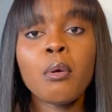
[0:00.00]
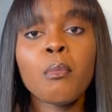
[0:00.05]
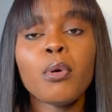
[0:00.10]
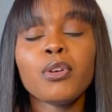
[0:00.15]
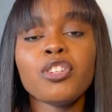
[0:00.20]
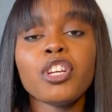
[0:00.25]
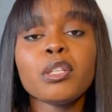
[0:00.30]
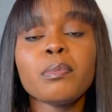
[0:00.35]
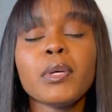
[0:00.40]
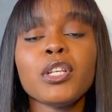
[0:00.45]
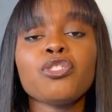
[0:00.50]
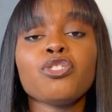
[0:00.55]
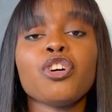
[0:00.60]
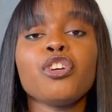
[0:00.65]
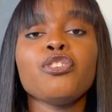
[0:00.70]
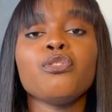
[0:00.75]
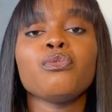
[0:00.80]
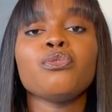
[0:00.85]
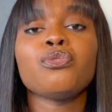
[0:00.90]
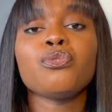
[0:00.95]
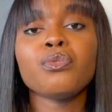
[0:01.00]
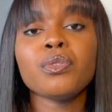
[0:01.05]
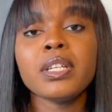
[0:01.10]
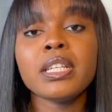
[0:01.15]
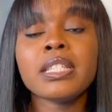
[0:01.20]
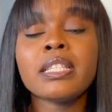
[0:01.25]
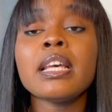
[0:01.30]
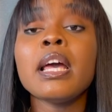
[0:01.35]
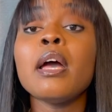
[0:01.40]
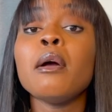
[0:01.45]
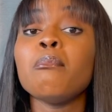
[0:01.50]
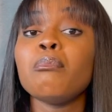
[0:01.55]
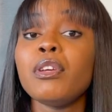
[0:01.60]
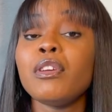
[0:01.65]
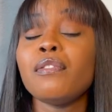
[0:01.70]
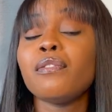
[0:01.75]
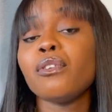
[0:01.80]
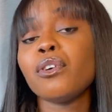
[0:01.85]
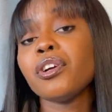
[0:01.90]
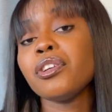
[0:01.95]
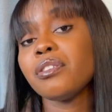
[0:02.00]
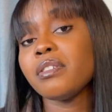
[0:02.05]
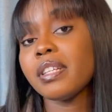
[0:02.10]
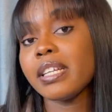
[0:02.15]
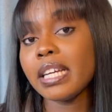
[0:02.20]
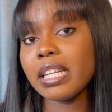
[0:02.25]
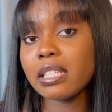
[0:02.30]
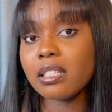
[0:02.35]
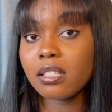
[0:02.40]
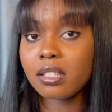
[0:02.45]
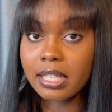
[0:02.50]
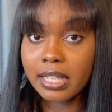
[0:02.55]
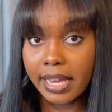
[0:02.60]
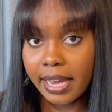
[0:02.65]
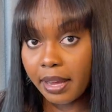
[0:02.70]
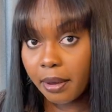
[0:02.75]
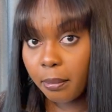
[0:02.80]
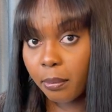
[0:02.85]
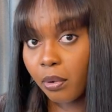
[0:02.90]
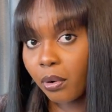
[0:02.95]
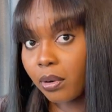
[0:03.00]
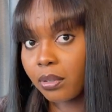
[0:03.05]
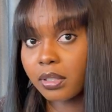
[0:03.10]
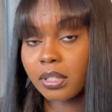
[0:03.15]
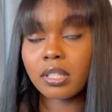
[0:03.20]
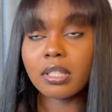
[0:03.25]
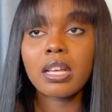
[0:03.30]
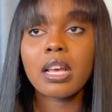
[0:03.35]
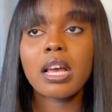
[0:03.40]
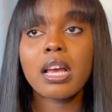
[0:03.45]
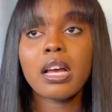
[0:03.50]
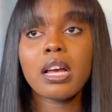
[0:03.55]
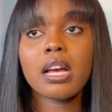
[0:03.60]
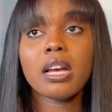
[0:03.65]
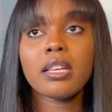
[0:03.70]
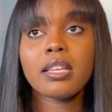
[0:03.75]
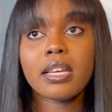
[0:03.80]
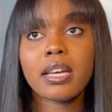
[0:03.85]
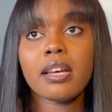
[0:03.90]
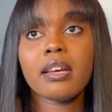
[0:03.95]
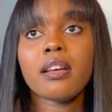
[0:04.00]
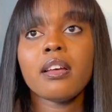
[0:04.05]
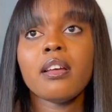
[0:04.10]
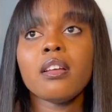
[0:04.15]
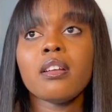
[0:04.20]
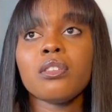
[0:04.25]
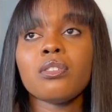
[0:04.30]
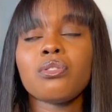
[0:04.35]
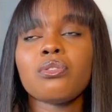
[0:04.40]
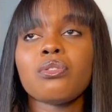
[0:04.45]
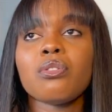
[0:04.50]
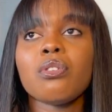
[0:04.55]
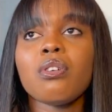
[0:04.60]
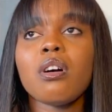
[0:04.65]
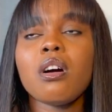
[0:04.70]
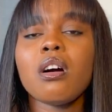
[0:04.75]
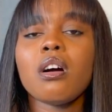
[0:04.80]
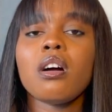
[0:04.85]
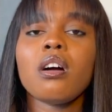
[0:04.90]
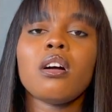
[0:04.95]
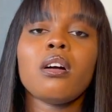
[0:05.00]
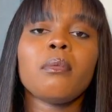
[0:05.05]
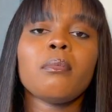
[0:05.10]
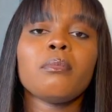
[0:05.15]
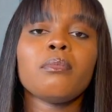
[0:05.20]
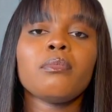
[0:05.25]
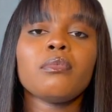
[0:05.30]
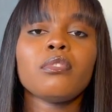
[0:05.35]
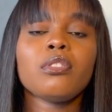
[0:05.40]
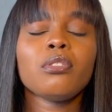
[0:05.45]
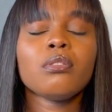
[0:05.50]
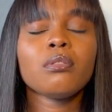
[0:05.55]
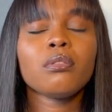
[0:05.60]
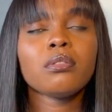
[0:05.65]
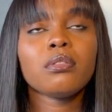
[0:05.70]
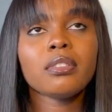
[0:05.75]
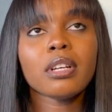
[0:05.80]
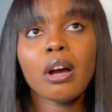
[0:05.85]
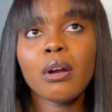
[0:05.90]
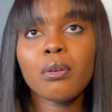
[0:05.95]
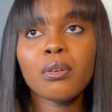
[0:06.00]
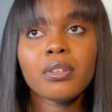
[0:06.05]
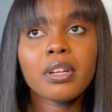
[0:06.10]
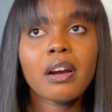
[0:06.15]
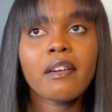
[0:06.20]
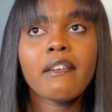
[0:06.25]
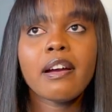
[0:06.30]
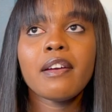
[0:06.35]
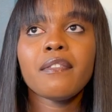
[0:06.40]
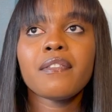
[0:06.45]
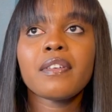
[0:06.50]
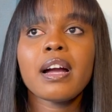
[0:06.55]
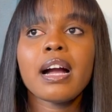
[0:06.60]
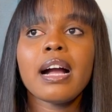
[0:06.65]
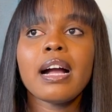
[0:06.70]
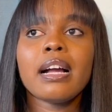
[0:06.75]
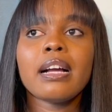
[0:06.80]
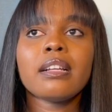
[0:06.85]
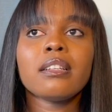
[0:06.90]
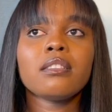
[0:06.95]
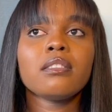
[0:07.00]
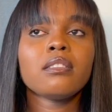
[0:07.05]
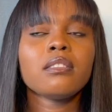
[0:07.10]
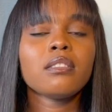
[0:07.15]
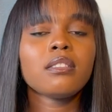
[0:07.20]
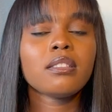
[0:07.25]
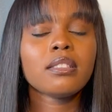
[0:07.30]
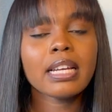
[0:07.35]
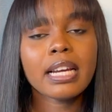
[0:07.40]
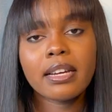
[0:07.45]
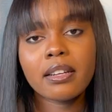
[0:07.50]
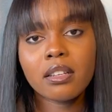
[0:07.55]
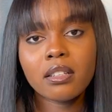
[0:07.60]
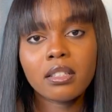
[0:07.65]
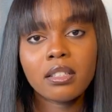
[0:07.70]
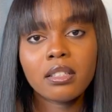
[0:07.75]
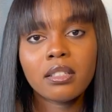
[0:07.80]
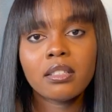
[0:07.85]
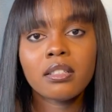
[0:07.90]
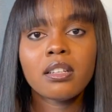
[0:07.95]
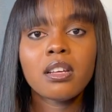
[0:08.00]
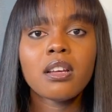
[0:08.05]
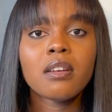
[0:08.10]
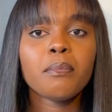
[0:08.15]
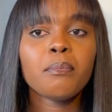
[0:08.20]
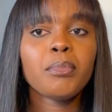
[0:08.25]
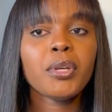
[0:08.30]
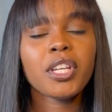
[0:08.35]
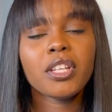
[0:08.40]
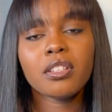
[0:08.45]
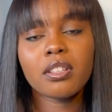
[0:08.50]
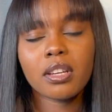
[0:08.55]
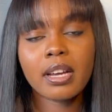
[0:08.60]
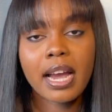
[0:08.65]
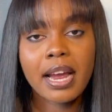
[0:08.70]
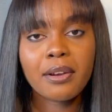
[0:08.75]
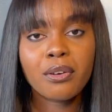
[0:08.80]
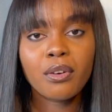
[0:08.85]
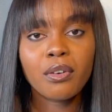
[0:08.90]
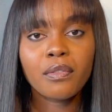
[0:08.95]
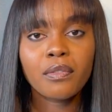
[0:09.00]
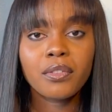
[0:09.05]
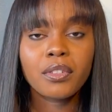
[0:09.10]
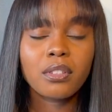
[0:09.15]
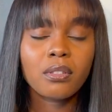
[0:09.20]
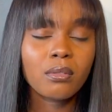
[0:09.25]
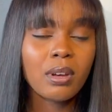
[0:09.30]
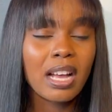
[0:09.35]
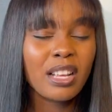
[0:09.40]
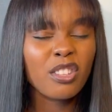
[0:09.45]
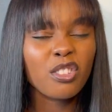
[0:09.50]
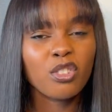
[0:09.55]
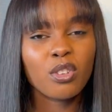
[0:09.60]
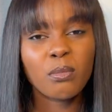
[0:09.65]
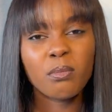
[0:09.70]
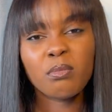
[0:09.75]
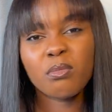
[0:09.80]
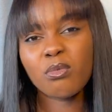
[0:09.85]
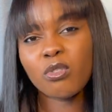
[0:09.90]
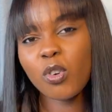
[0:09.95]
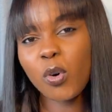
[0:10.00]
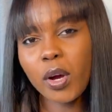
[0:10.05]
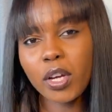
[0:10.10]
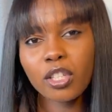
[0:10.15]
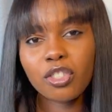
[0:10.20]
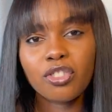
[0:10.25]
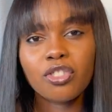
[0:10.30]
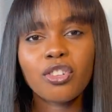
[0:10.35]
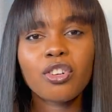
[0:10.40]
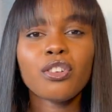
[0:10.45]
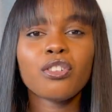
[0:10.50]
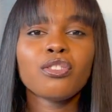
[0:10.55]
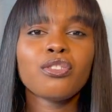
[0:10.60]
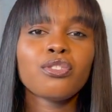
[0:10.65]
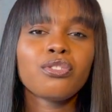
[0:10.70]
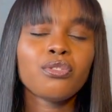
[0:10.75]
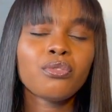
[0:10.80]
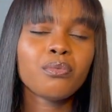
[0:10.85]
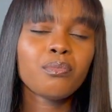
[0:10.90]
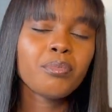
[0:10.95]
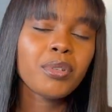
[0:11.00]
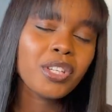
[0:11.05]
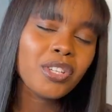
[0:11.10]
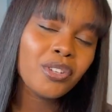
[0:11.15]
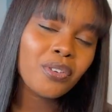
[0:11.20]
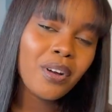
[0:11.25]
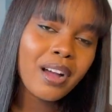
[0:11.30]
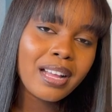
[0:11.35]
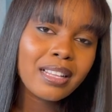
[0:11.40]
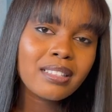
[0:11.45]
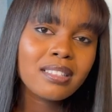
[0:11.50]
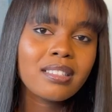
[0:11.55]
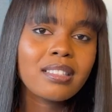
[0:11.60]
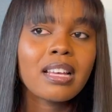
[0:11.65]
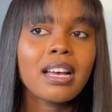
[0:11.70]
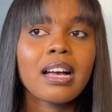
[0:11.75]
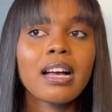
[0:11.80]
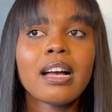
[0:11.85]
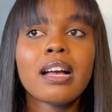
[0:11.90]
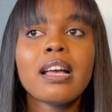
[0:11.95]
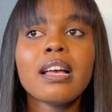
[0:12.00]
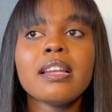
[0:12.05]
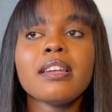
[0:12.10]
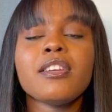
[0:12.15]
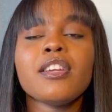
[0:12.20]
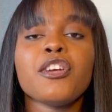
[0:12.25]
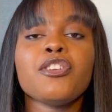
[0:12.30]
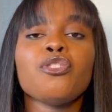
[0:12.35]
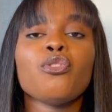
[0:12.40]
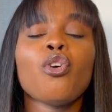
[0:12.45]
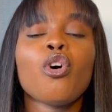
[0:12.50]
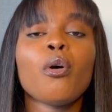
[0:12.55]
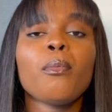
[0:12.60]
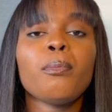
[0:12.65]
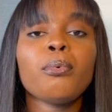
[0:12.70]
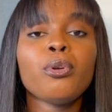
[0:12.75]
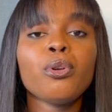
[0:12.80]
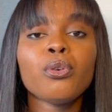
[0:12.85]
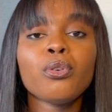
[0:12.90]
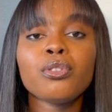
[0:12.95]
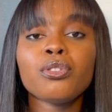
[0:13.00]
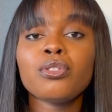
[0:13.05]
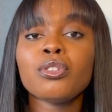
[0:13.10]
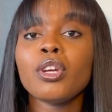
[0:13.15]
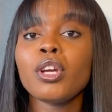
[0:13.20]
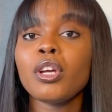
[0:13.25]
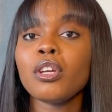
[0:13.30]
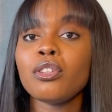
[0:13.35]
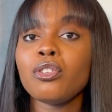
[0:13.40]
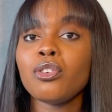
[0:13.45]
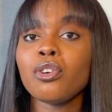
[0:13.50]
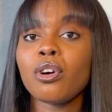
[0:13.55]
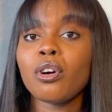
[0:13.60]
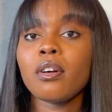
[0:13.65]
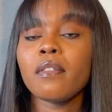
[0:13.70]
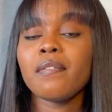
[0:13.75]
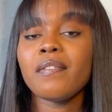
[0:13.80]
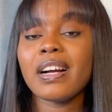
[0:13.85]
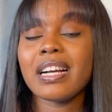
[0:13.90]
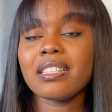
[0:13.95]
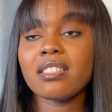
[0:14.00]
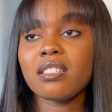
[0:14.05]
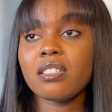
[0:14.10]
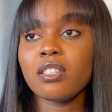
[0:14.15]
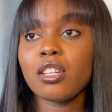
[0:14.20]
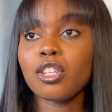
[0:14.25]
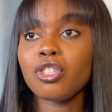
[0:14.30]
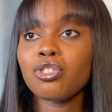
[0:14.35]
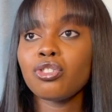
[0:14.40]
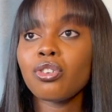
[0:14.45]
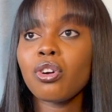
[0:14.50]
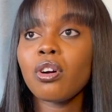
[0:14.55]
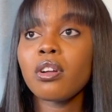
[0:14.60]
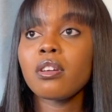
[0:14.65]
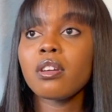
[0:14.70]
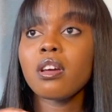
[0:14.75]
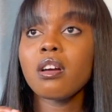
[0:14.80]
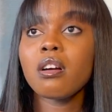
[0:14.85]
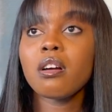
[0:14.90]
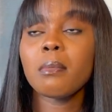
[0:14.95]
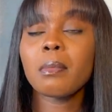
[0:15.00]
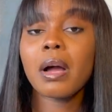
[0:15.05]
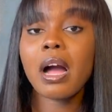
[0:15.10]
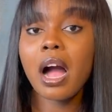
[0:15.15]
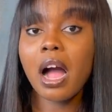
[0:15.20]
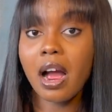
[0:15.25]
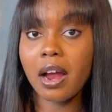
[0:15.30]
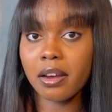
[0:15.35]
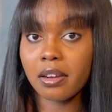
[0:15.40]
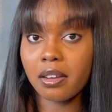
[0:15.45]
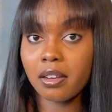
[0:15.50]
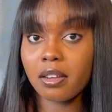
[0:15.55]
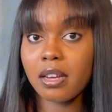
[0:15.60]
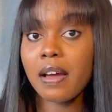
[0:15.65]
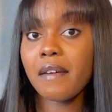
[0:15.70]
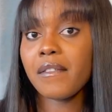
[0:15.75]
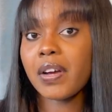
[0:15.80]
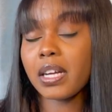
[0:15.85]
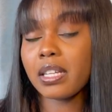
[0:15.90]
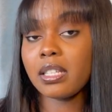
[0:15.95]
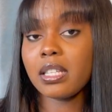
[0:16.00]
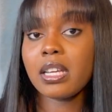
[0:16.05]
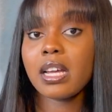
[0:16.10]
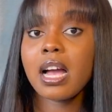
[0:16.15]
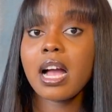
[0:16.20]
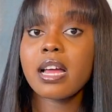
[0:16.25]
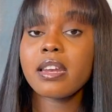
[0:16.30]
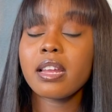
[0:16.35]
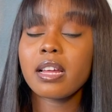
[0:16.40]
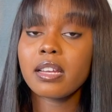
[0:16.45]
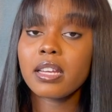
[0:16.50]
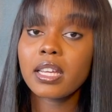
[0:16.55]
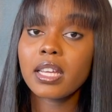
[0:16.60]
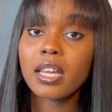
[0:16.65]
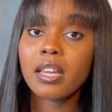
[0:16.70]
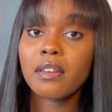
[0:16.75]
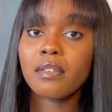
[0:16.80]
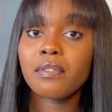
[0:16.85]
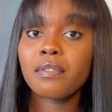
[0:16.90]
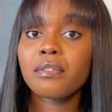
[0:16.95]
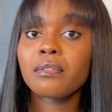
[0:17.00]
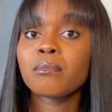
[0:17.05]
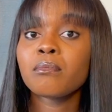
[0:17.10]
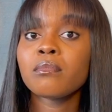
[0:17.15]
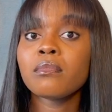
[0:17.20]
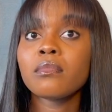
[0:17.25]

or just make sure you do it before you get to the airport yeah so um you download ArriveCAN sign in pick the kind of it will ask some questions you pick your answer then you upload your vaccination um, card that vaccine card that they gave